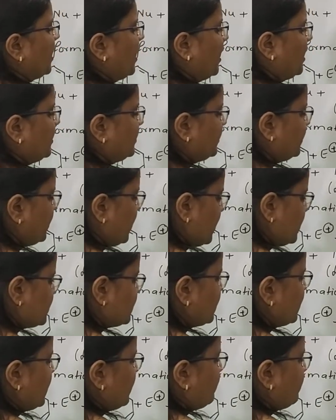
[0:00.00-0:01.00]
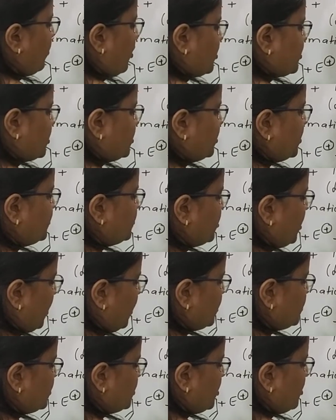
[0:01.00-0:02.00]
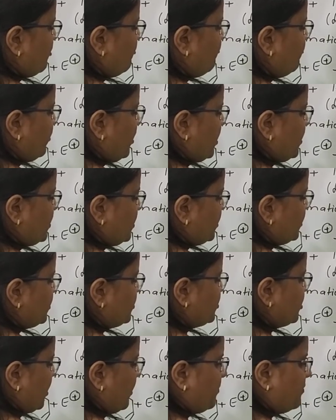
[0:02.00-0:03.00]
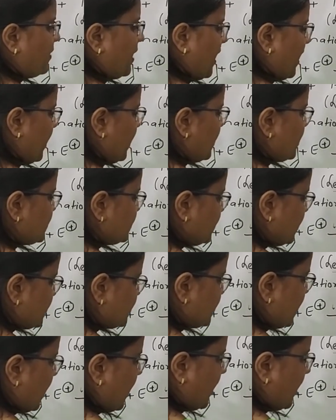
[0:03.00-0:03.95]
and this positive charge will jump as this